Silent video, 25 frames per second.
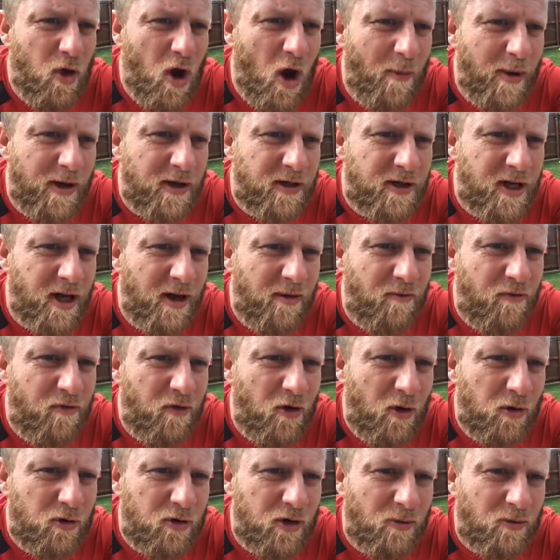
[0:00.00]
comments came
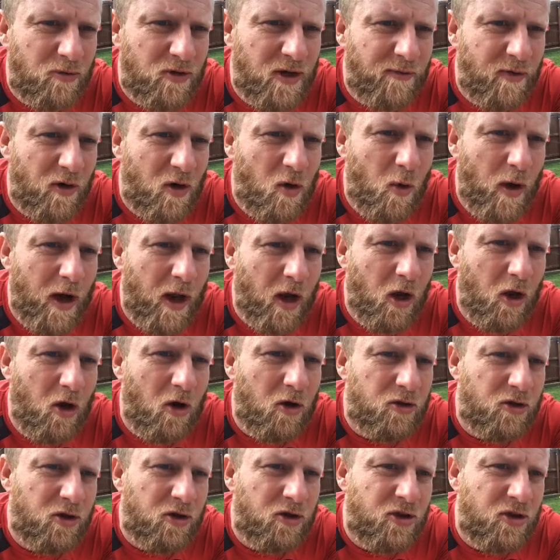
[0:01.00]
through. So I'm just going to have a quick
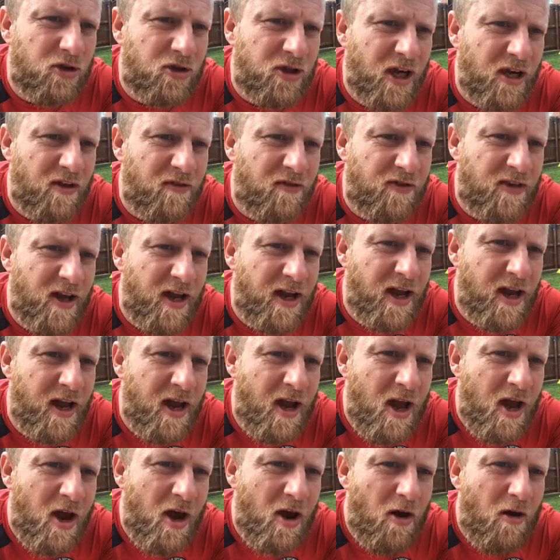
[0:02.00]
look just to see if there's
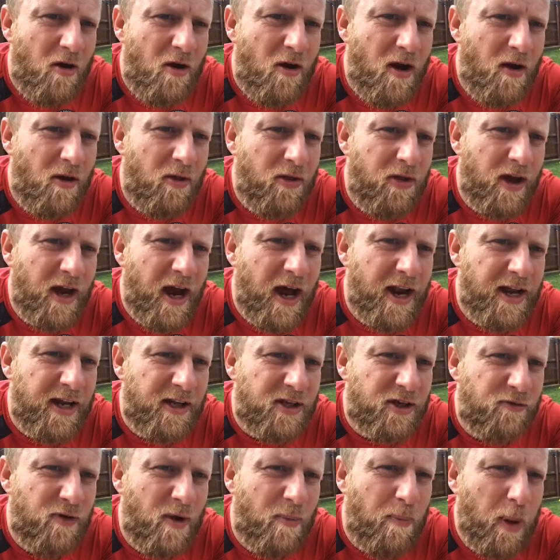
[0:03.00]
anything I need
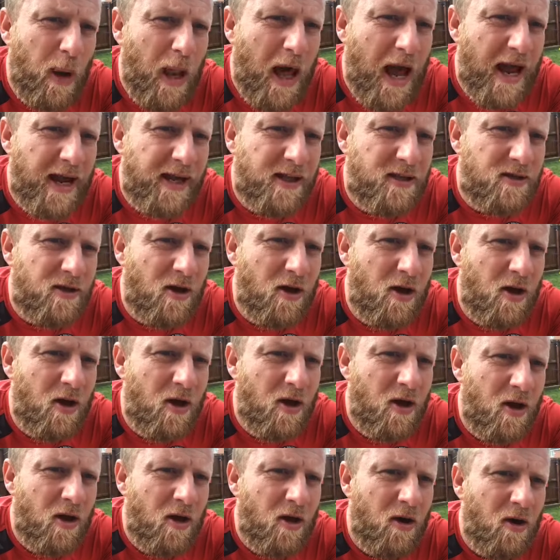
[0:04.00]
to reply to.
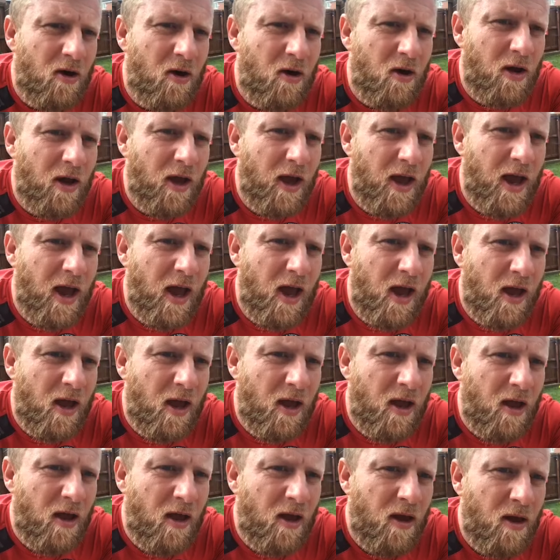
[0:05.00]
Okay.
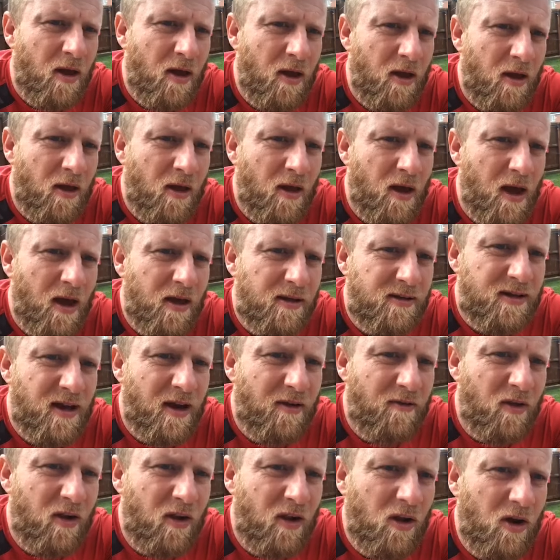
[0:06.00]
Let's
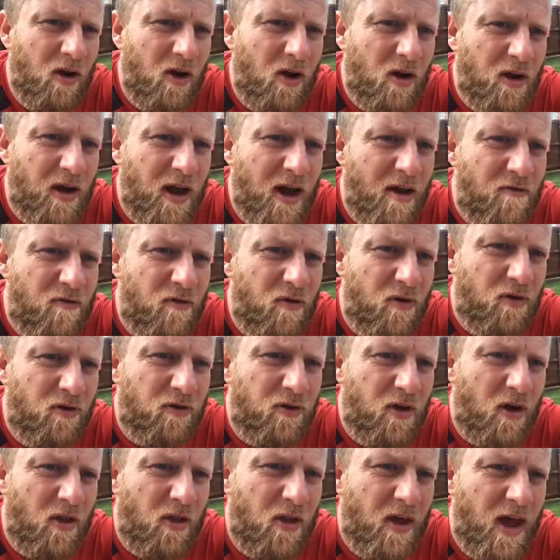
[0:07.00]
have a look. Everyone's
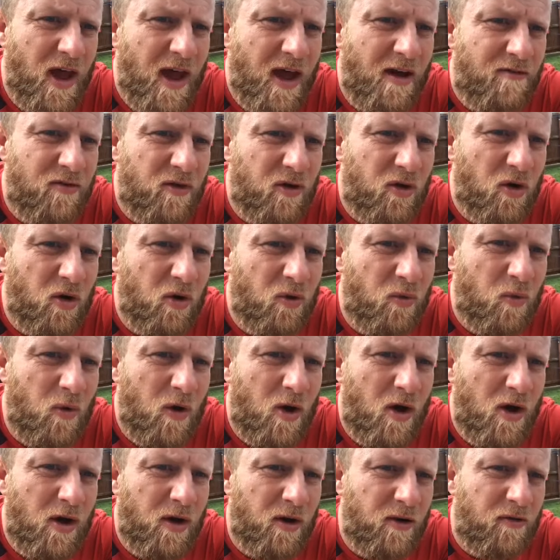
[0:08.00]
on there having good
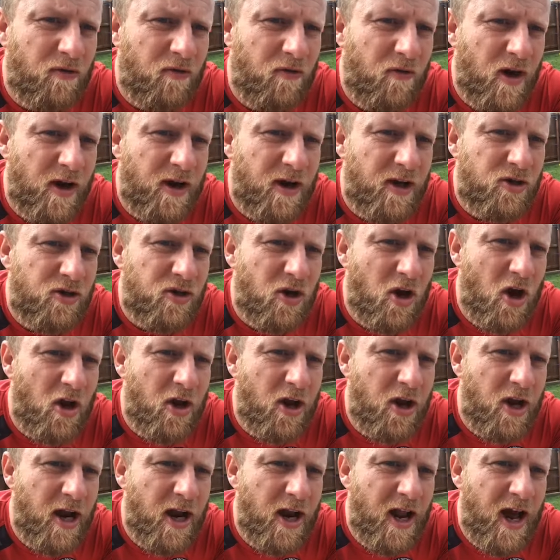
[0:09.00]
work. Freddie
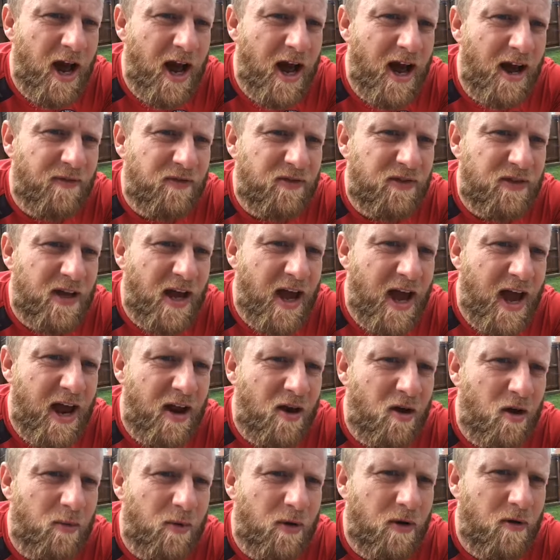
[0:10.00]
joining in at 10:30.
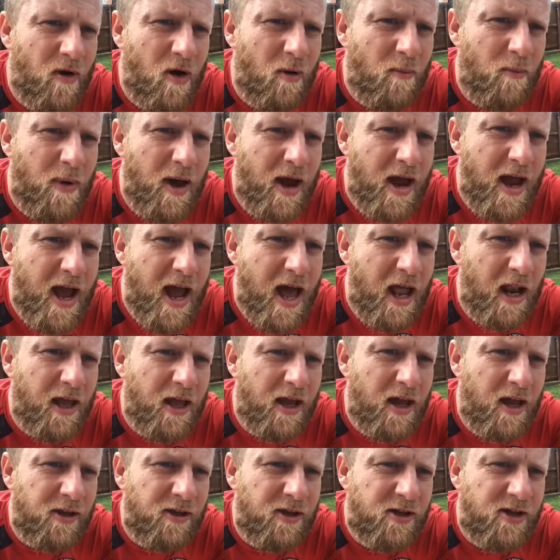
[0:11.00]
Hope you're on, mate.
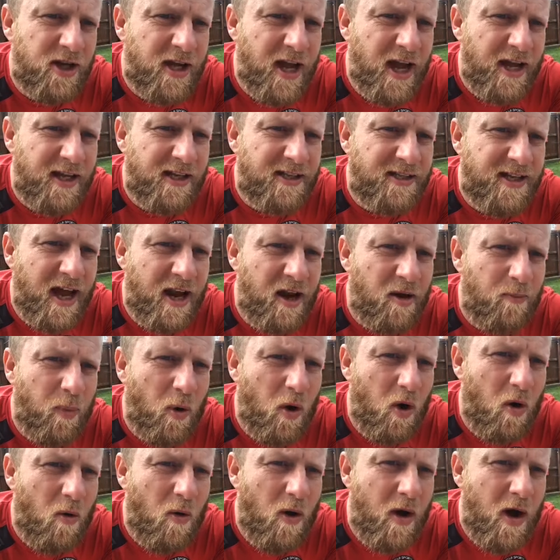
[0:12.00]
Elliot, did you get your tent
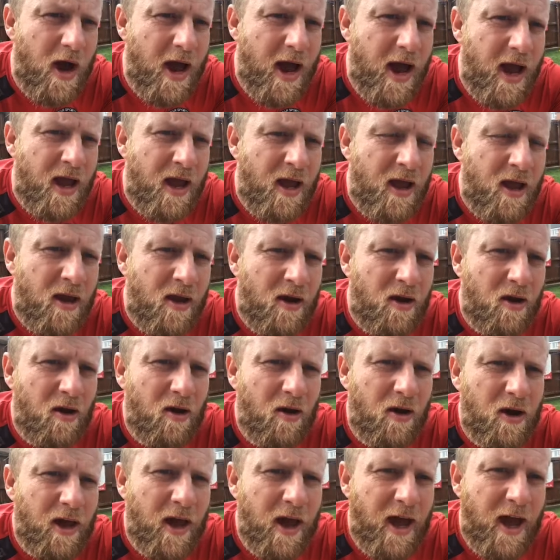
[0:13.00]
put away?
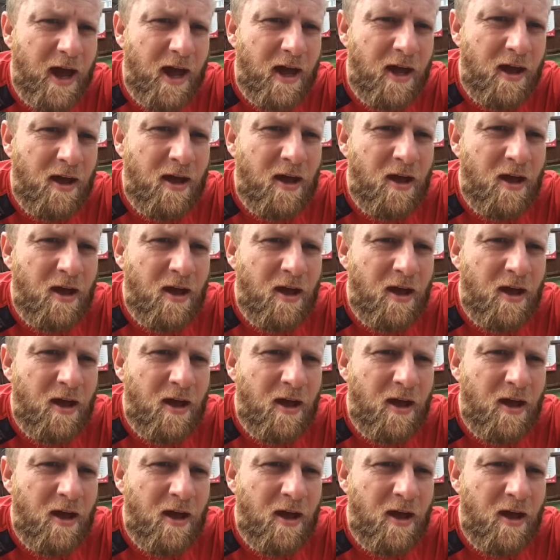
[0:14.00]
Okay.